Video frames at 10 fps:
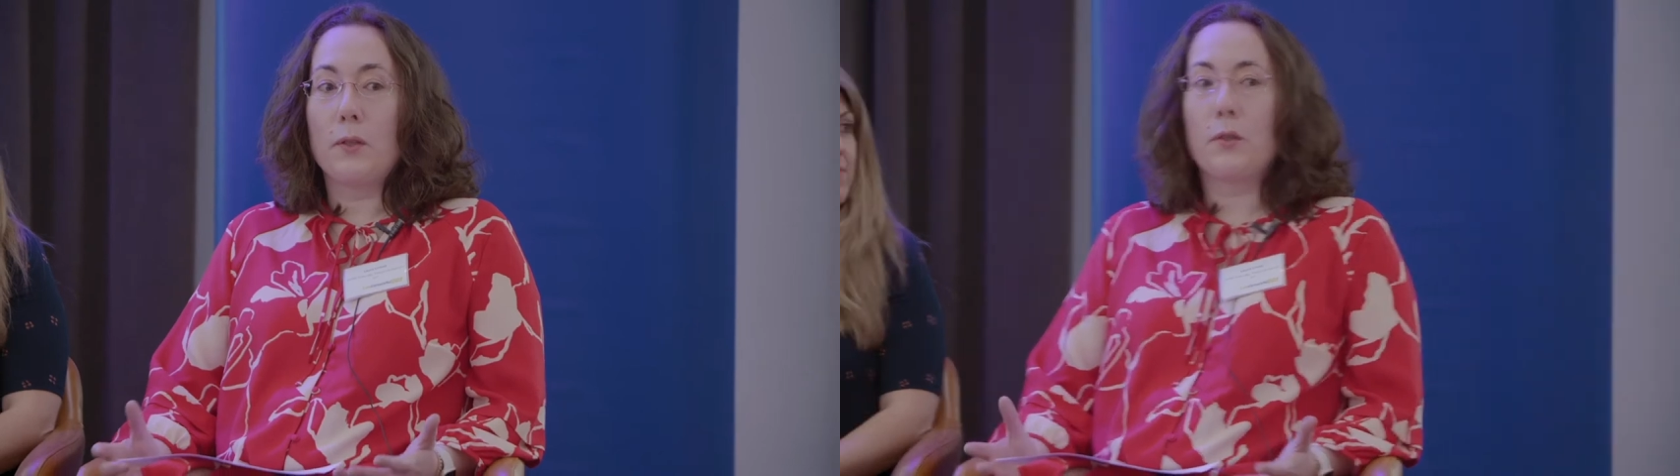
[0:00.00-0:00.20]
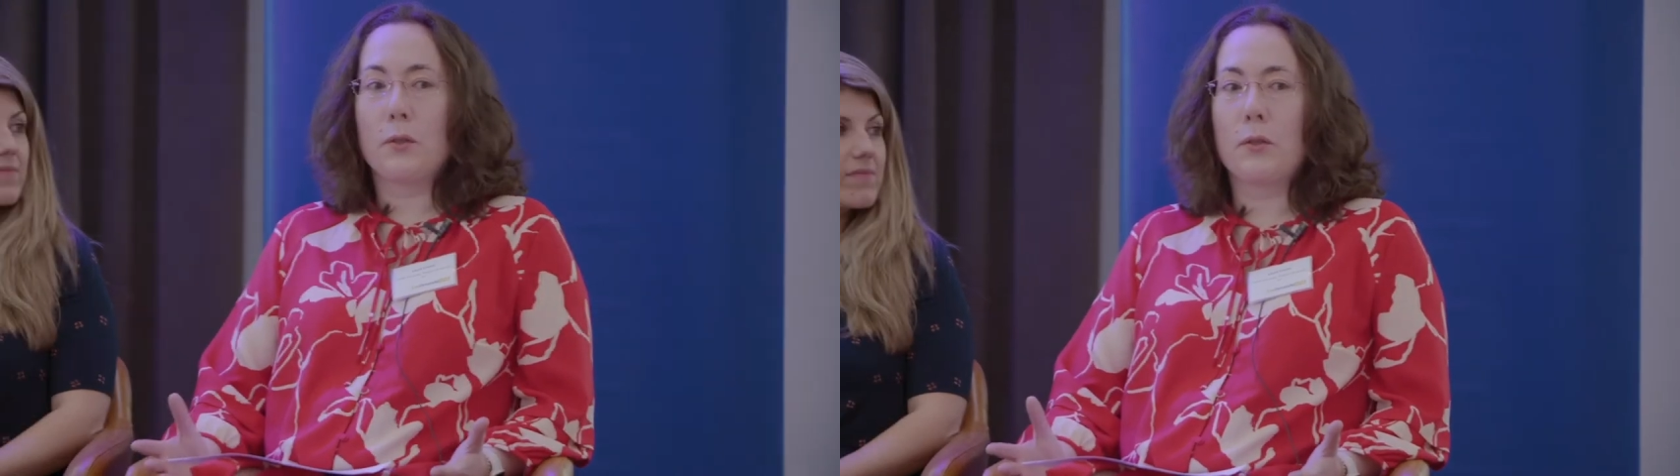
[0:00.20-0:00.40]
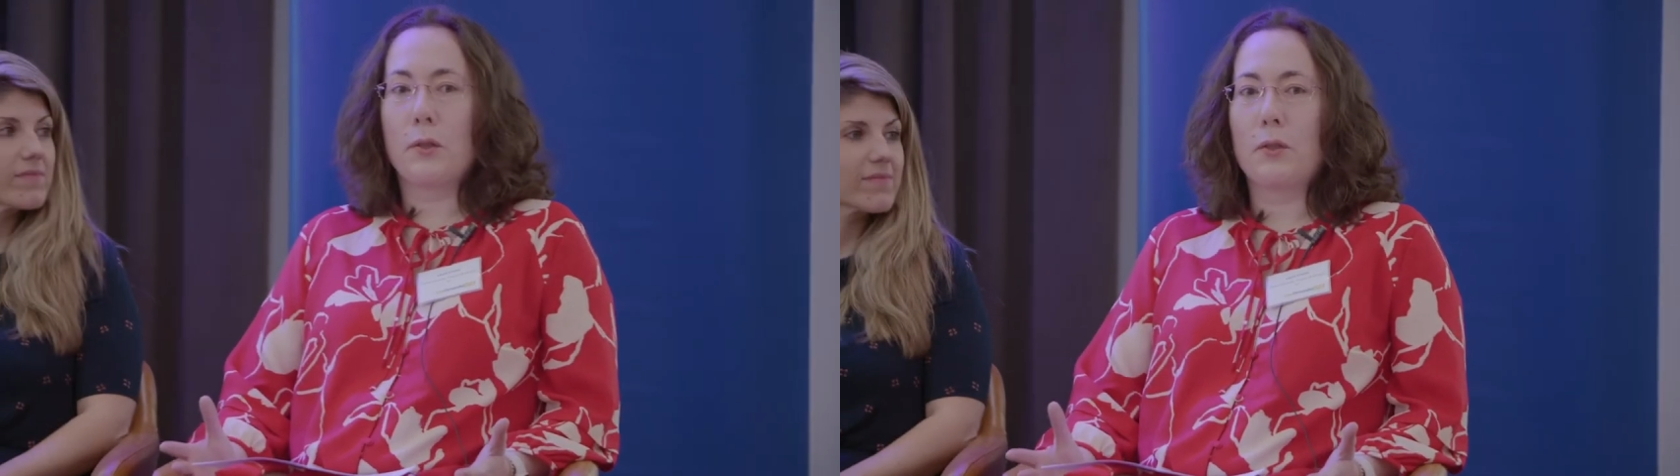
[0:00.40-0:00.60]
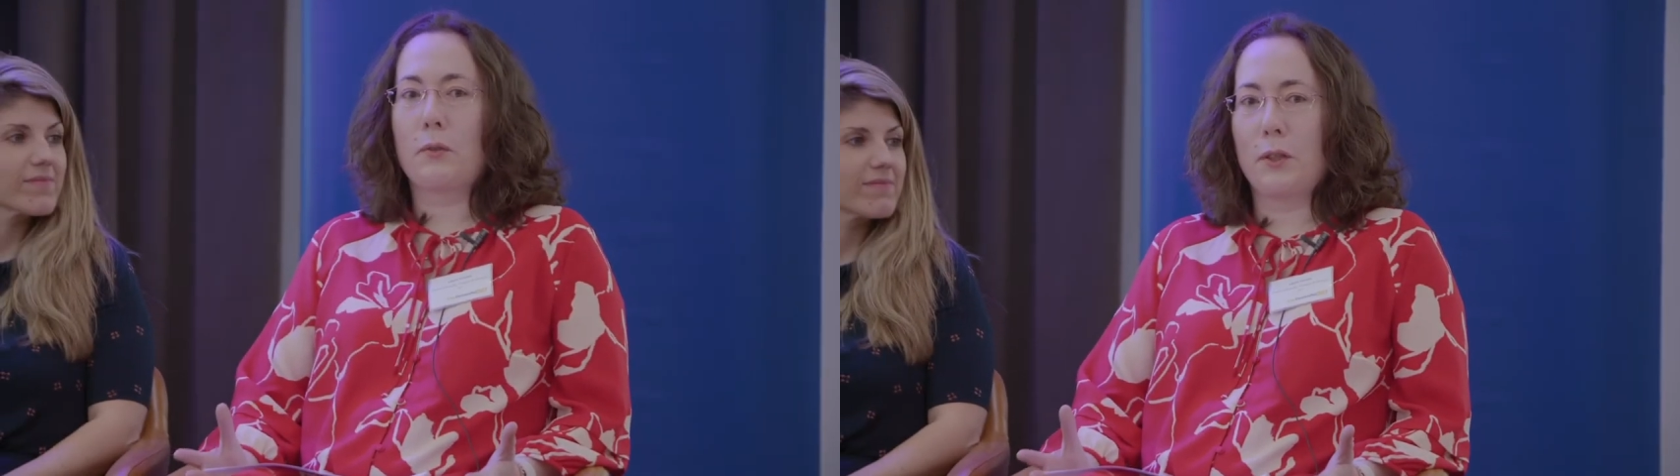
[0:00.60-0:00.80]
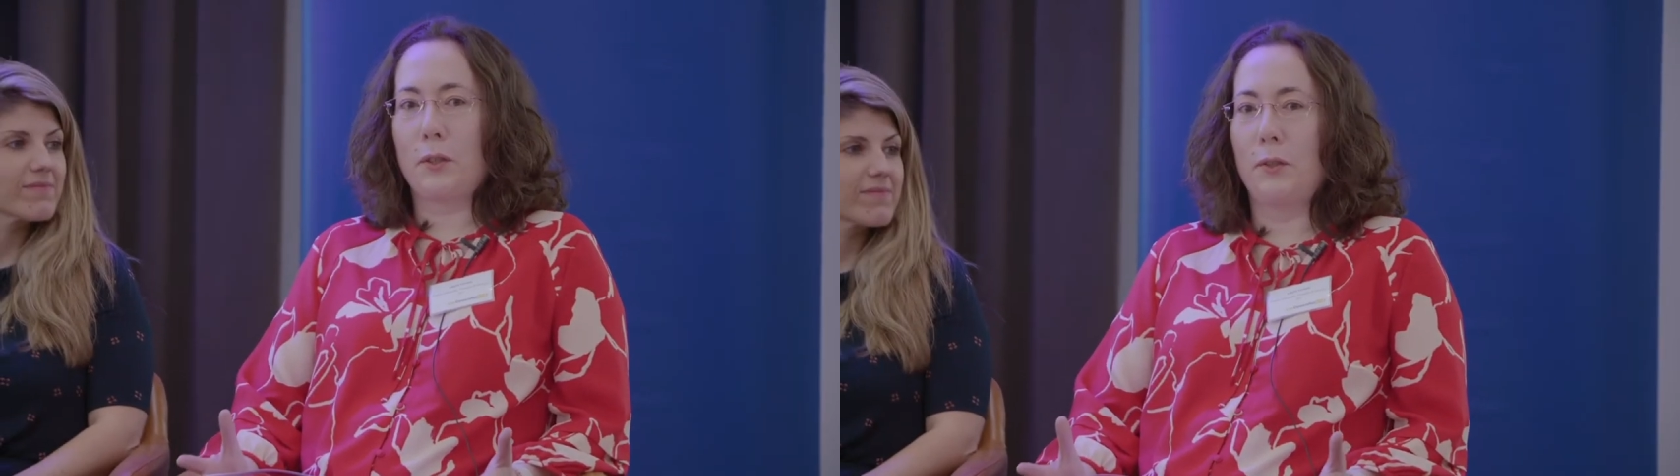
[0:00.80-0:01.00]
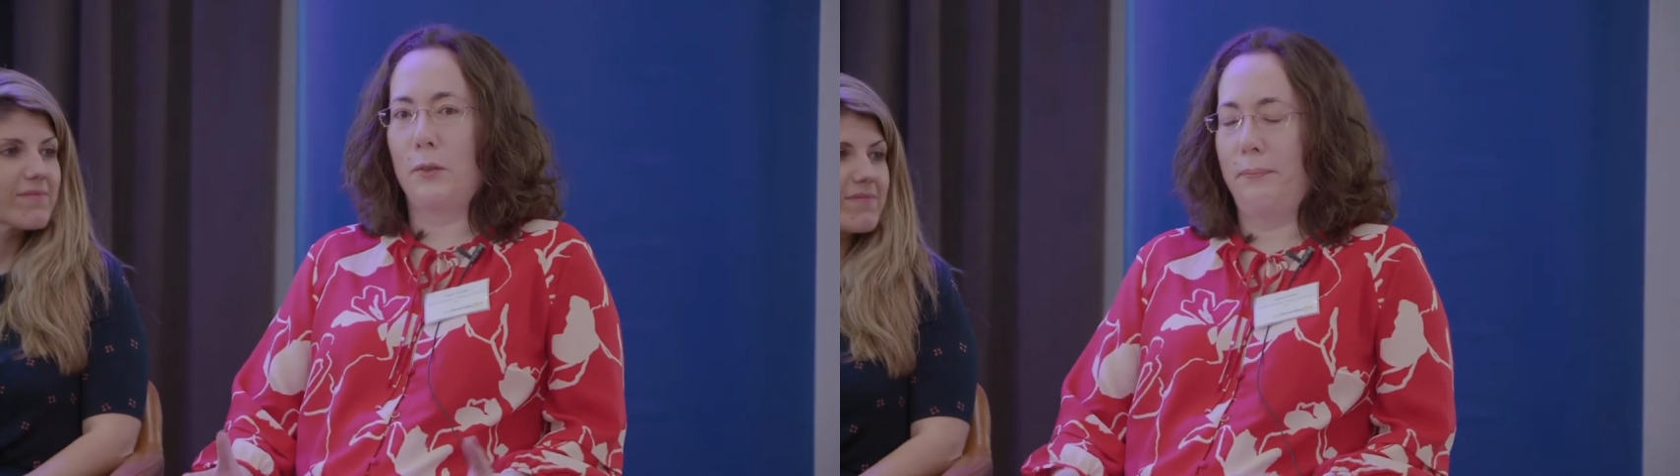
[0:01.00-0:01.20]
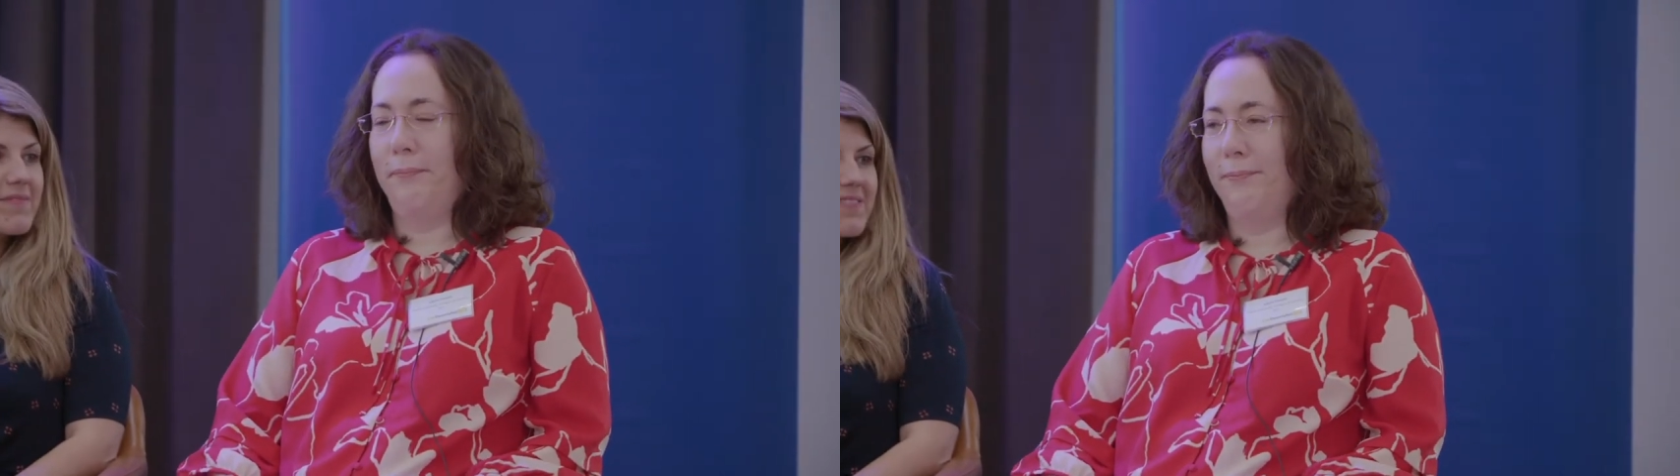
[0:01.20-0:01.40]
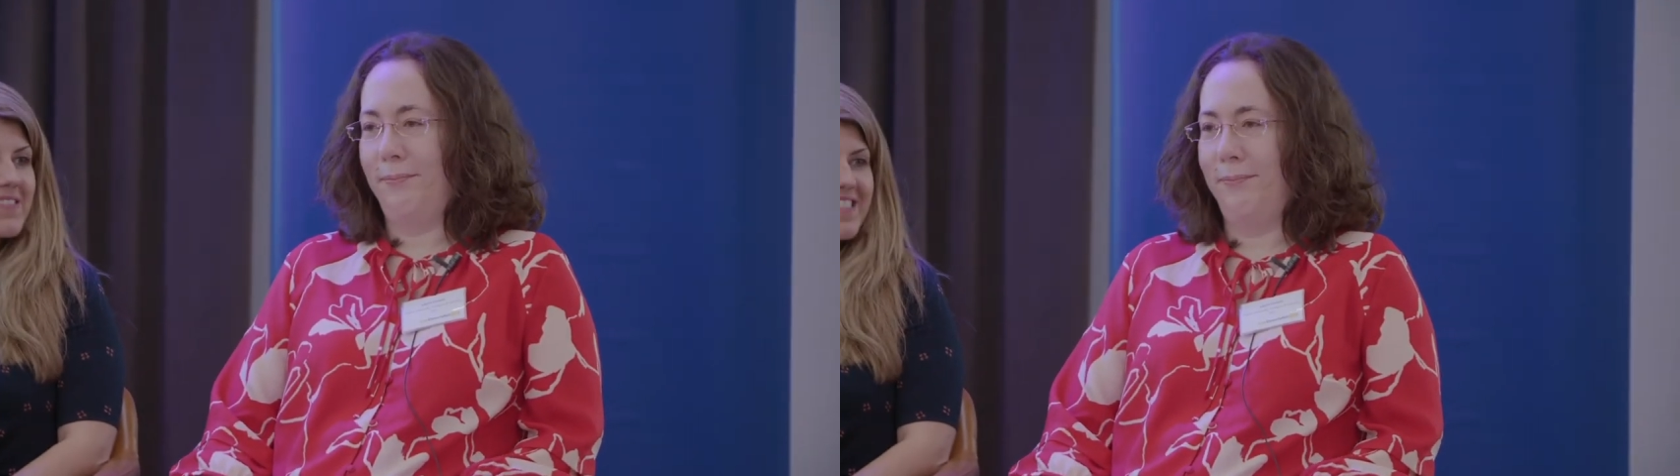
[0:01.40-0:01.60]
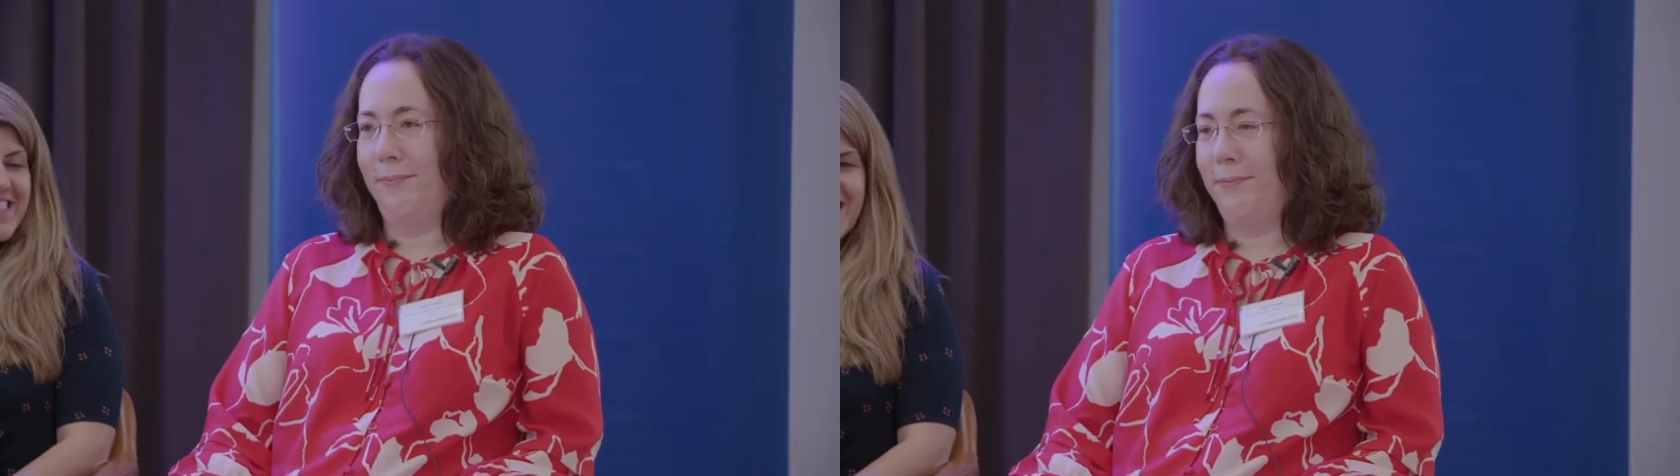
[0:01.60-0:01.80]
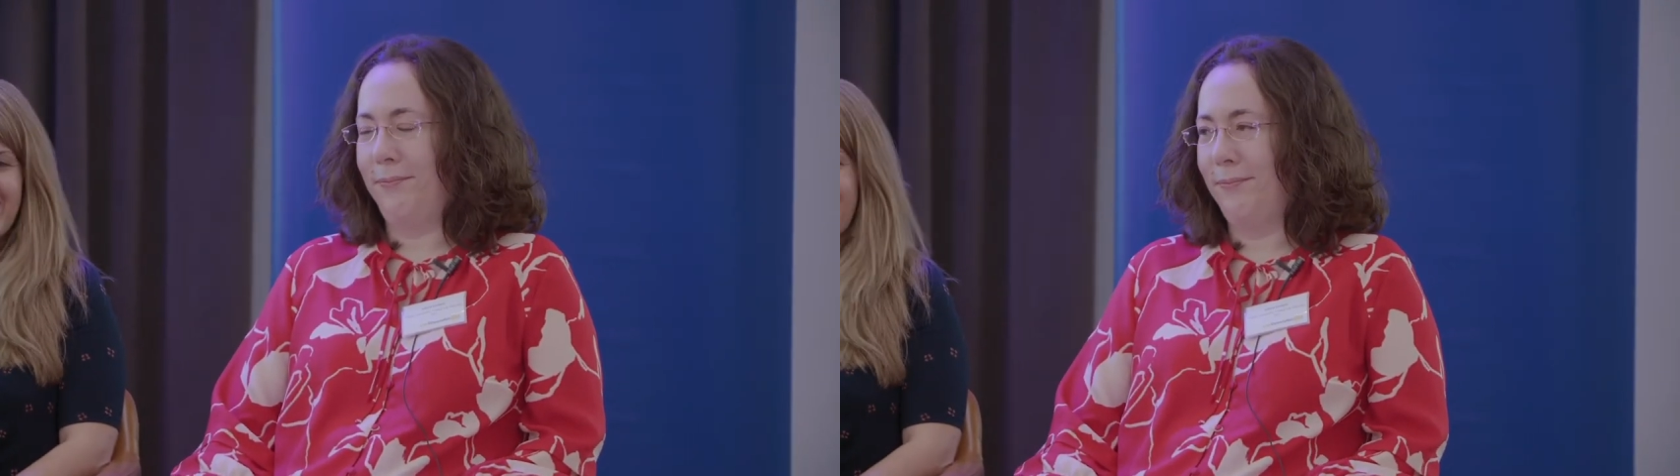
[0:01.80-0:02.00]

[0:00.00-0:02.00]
why you should do construction law.